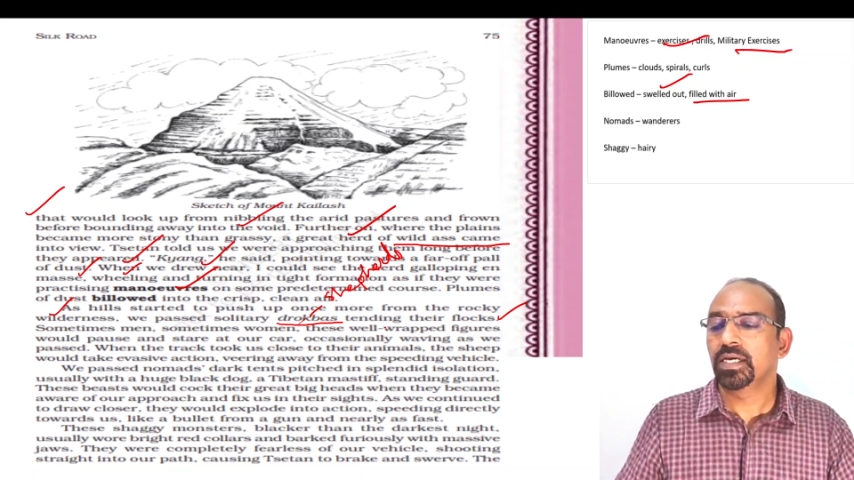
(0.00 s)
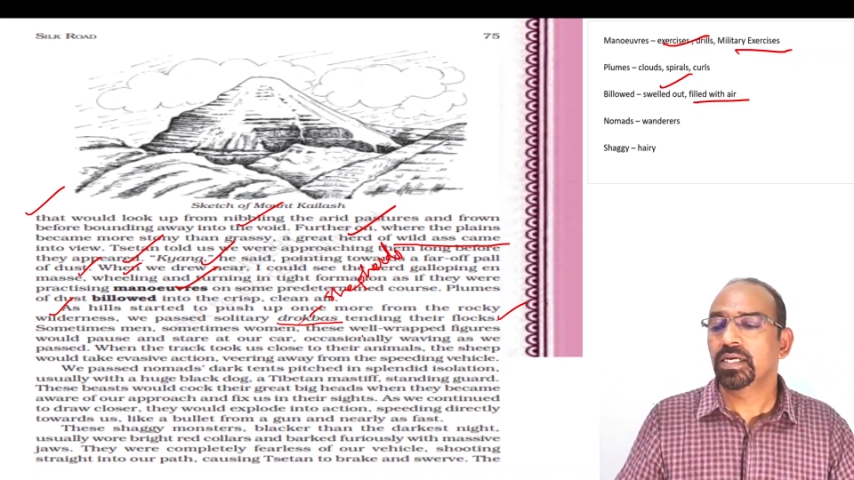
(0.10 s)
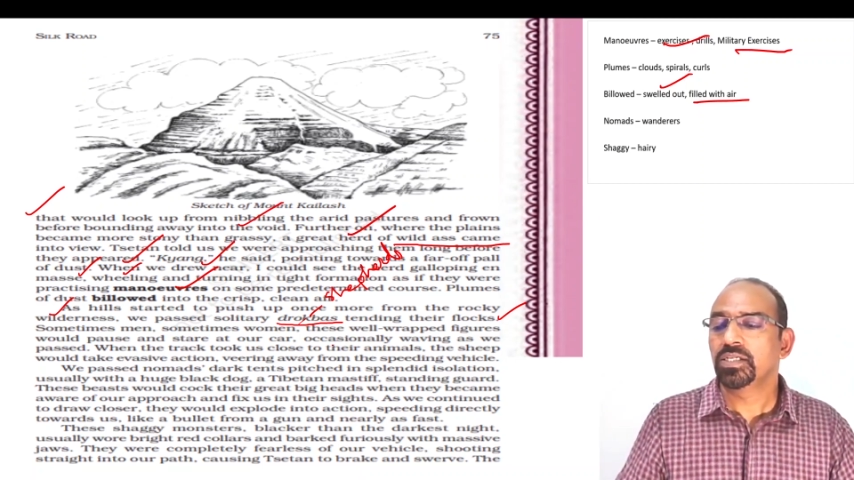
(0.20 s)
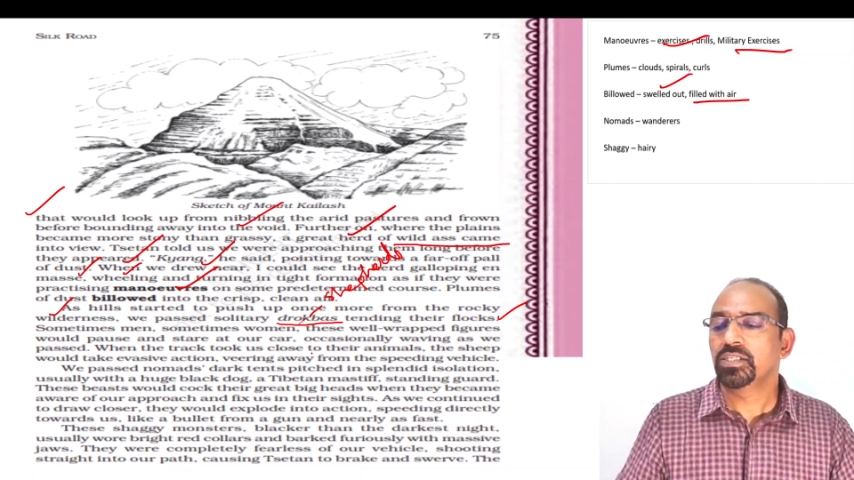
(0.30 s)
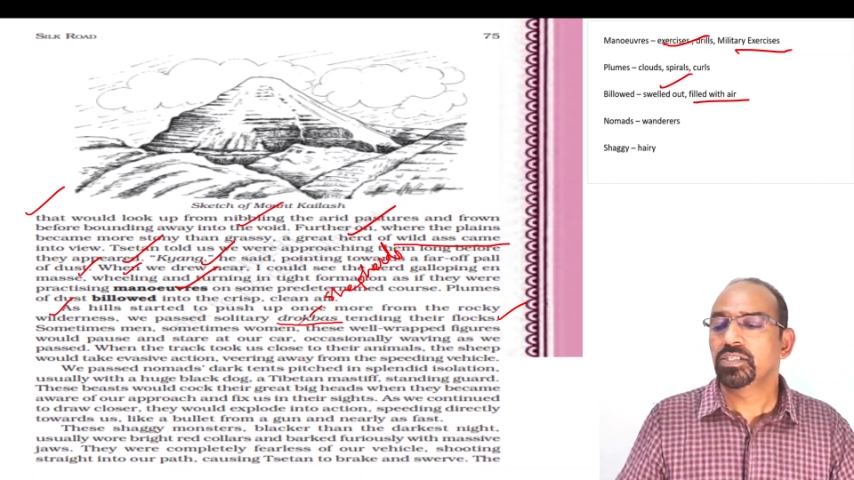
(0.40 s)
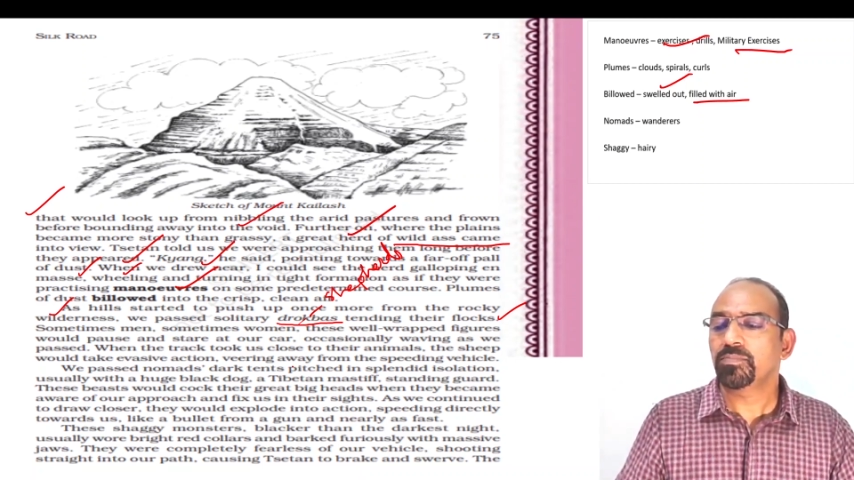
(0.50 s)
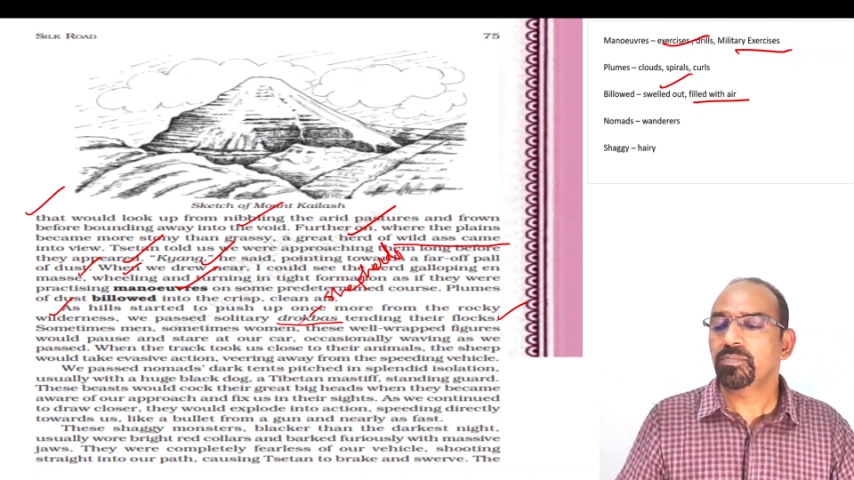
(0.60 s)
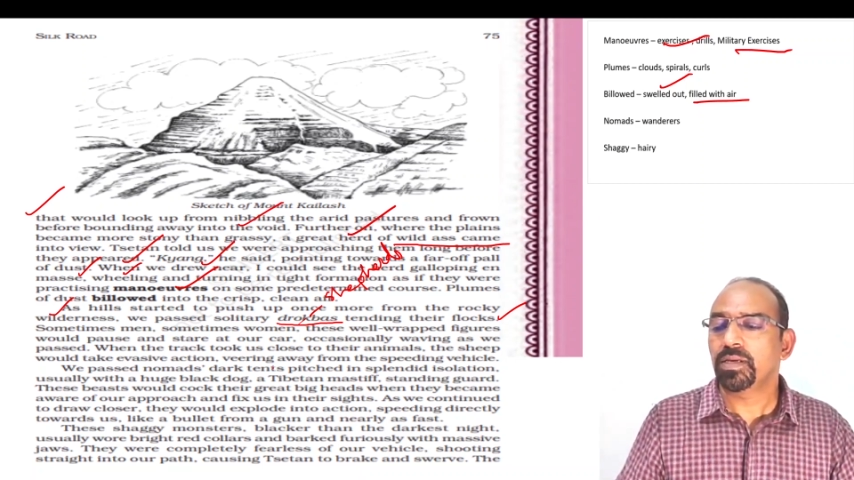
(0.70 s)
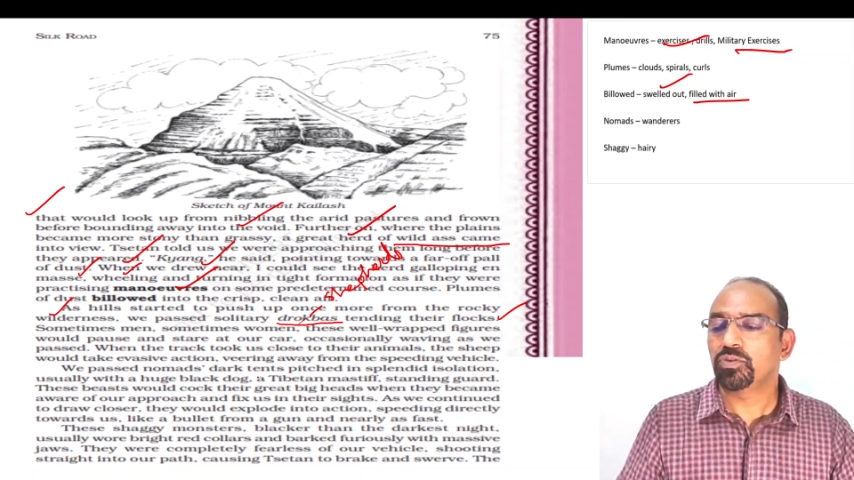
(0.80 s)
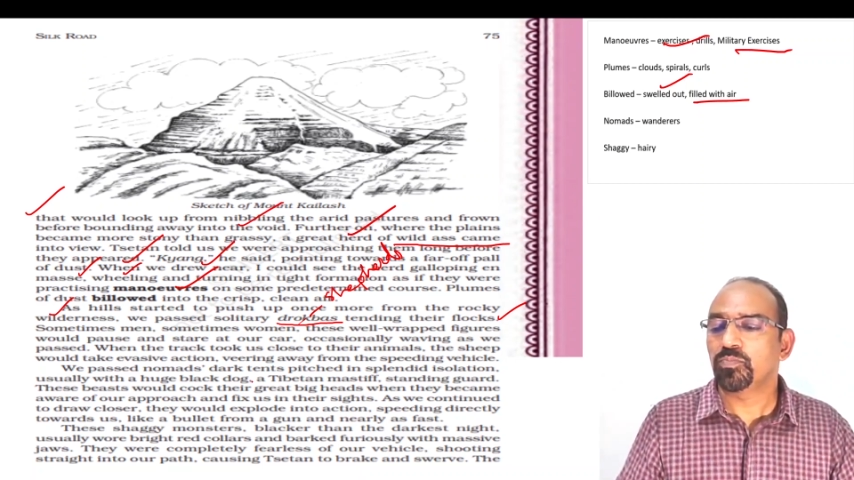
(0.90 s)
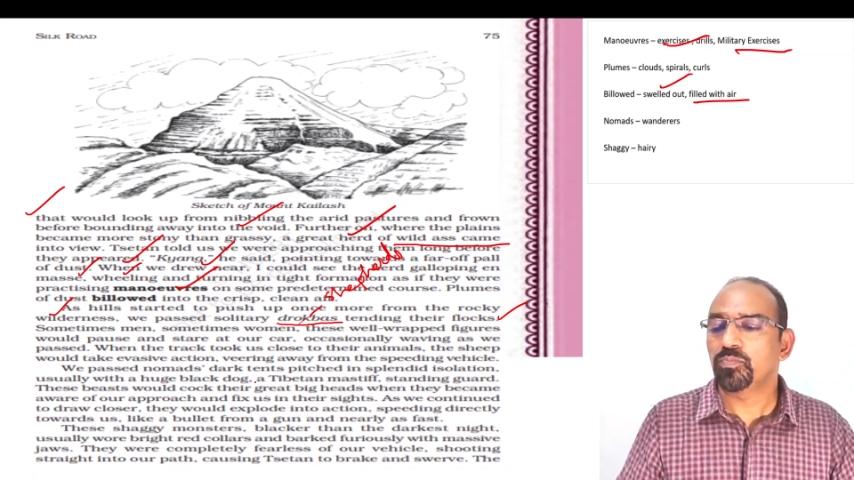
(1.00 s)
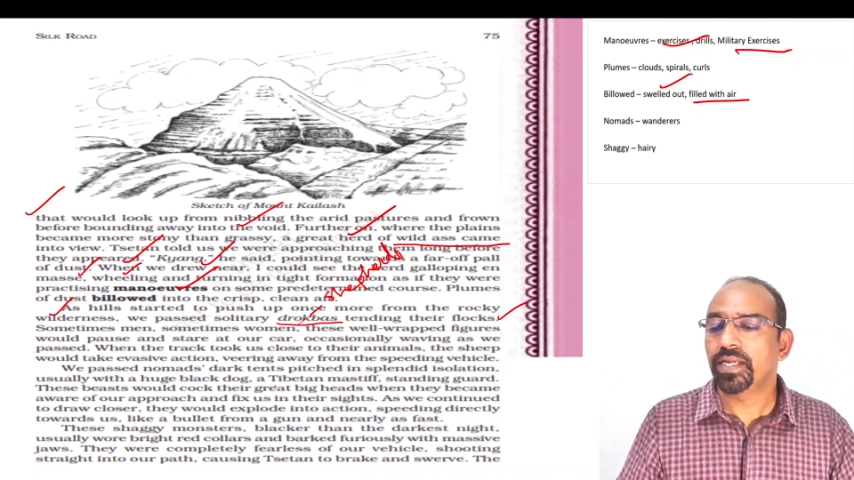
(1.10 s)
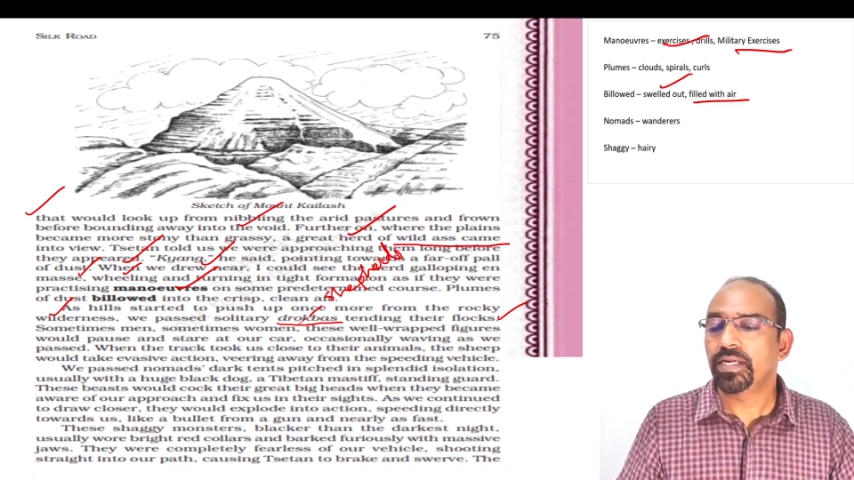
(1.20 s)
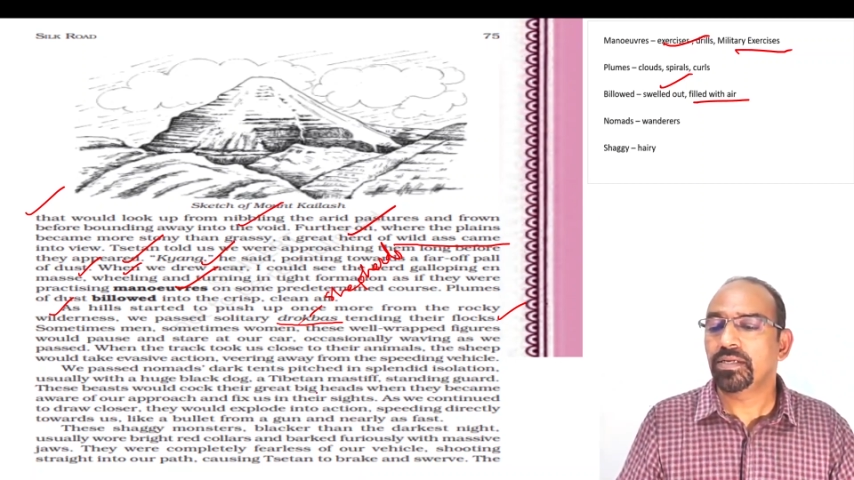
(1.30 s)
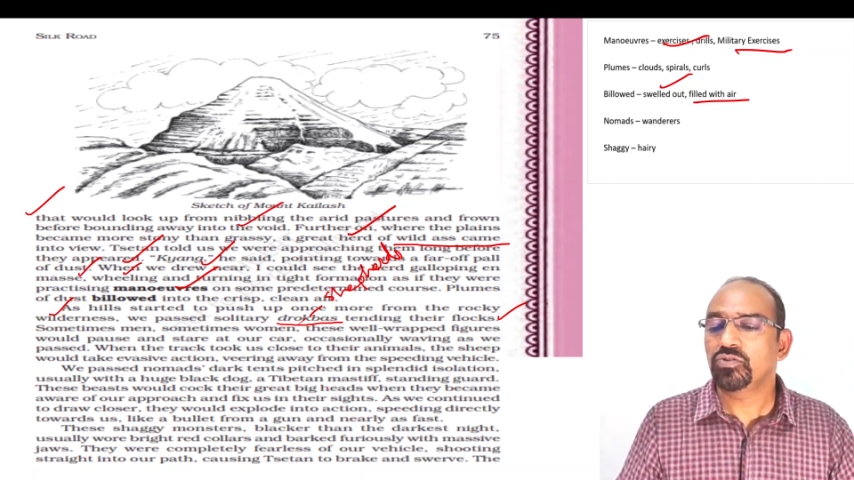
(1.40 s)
Sometimes men,